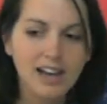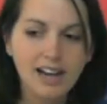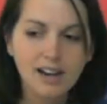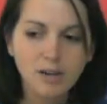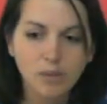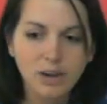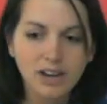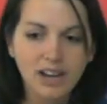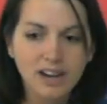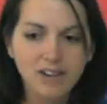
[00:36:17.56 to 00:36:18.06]
And
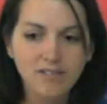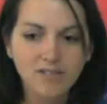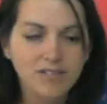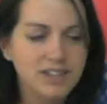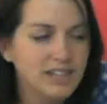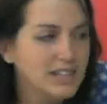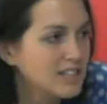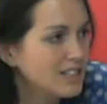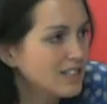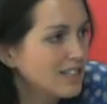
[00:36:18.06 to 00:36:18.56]
we have
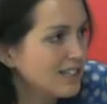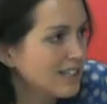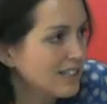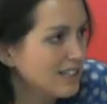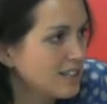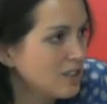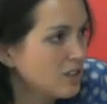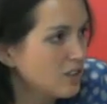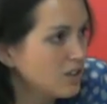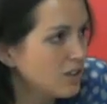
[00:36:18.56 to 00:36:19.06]
mentioned
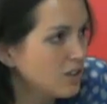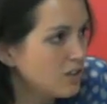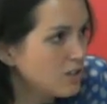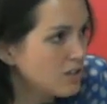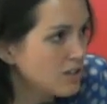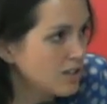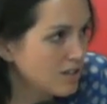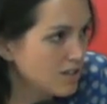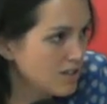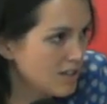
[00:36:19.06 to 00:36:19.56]
that you use
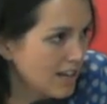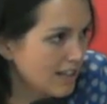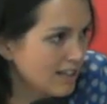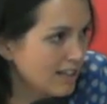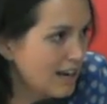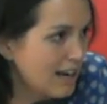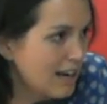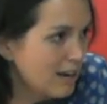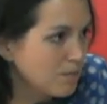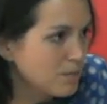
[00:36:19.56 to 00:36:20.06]
those other
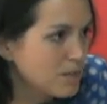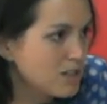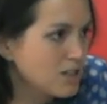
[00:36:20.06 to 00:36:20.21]
apps